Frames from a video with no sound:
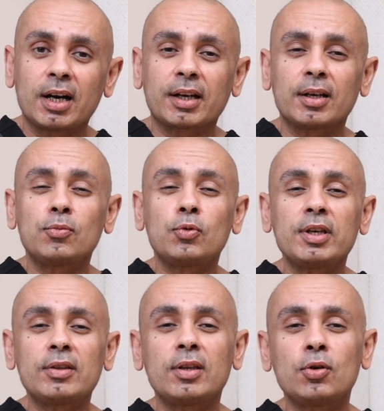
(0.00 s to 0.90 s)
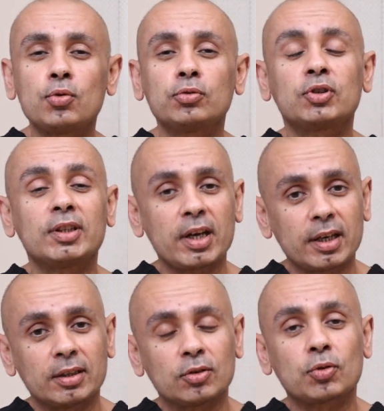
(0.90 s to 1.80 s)
and I'm with you
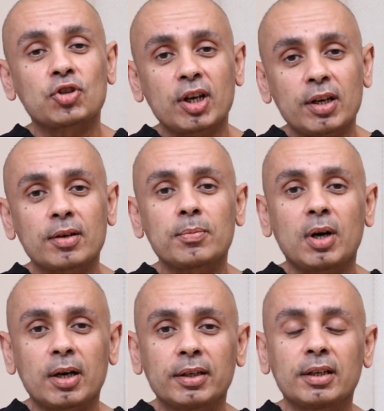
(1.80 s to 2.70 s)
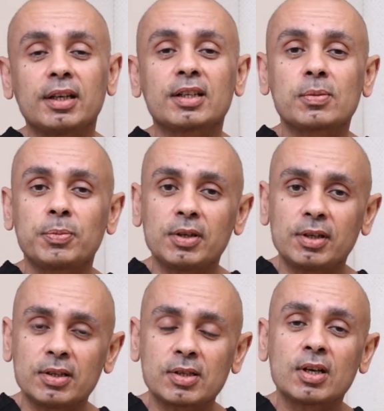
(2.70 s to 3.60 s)
today to share my
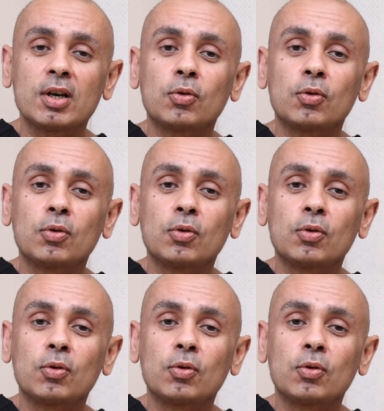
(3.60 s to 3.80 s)
experience